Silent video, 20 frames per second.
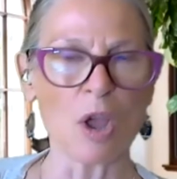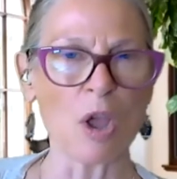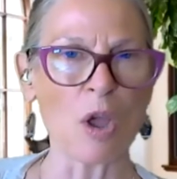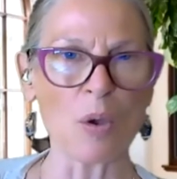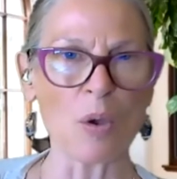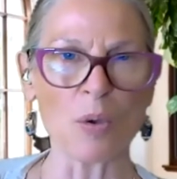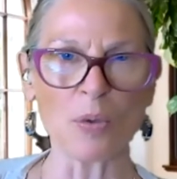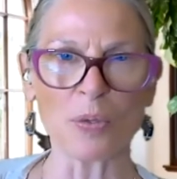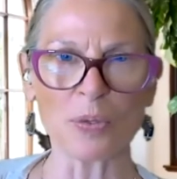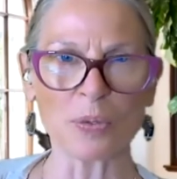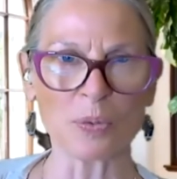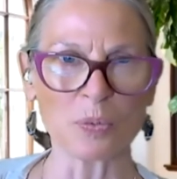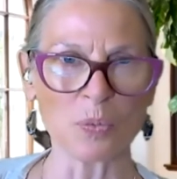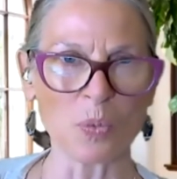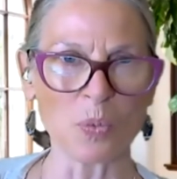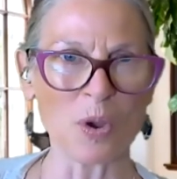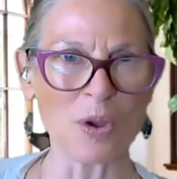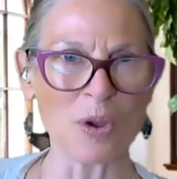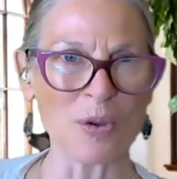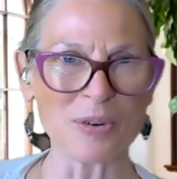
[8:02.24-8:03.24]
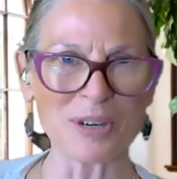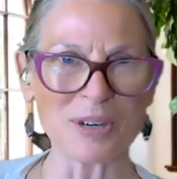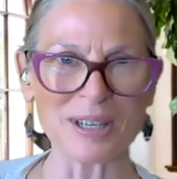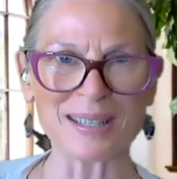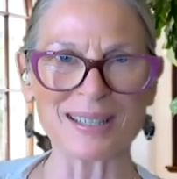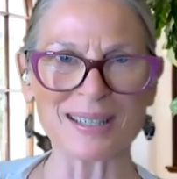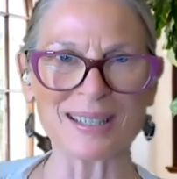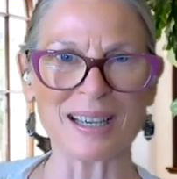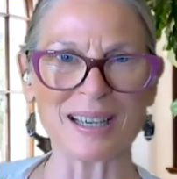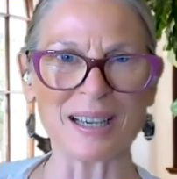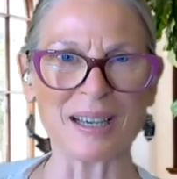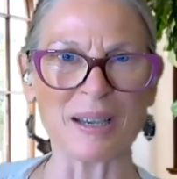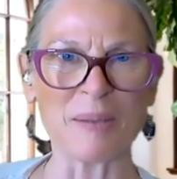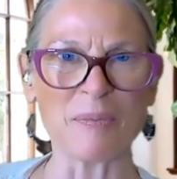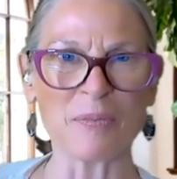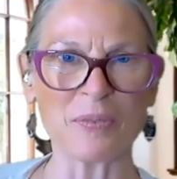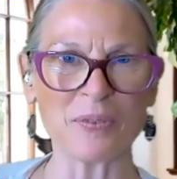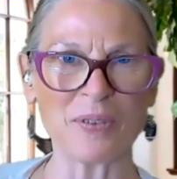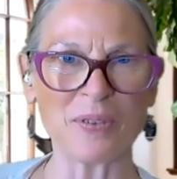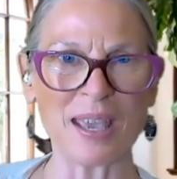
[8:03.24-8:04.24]
health and wellness
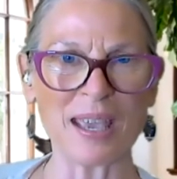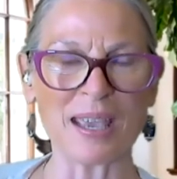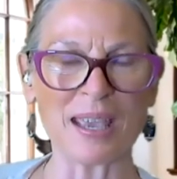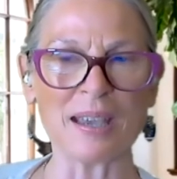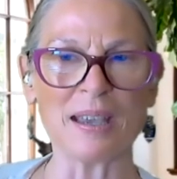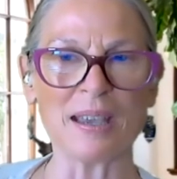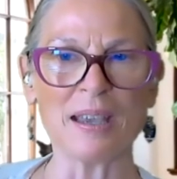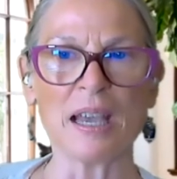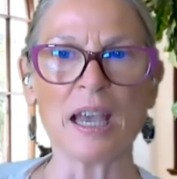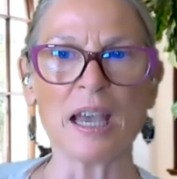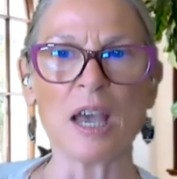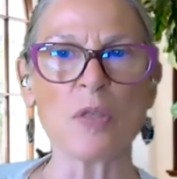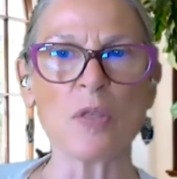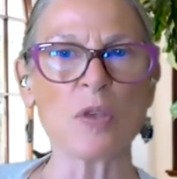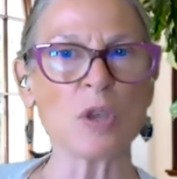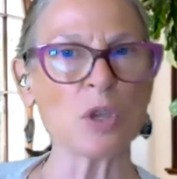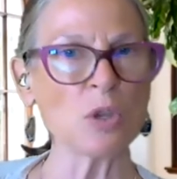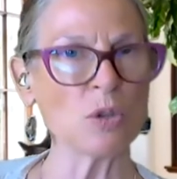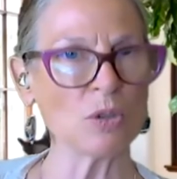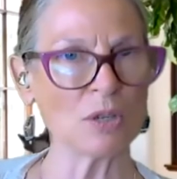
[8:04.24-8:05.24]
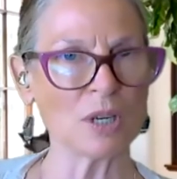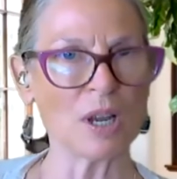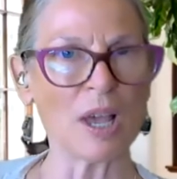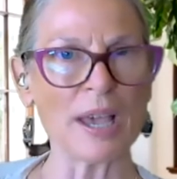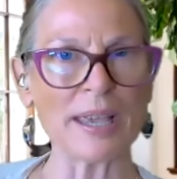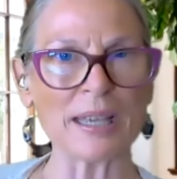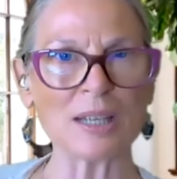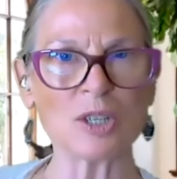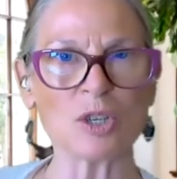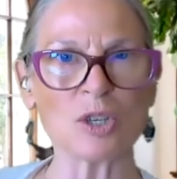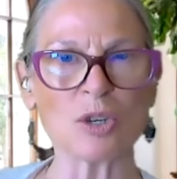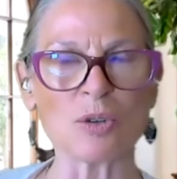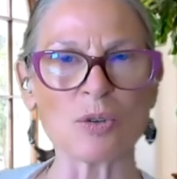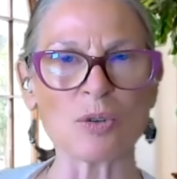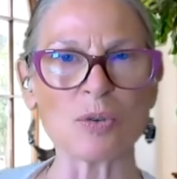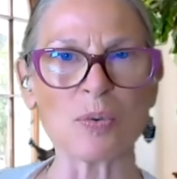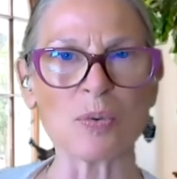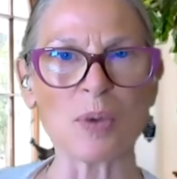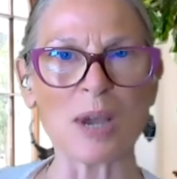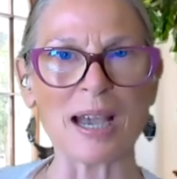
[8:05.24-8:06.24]
fair that you'd like
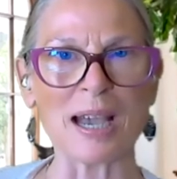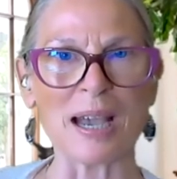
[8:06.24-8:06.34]
to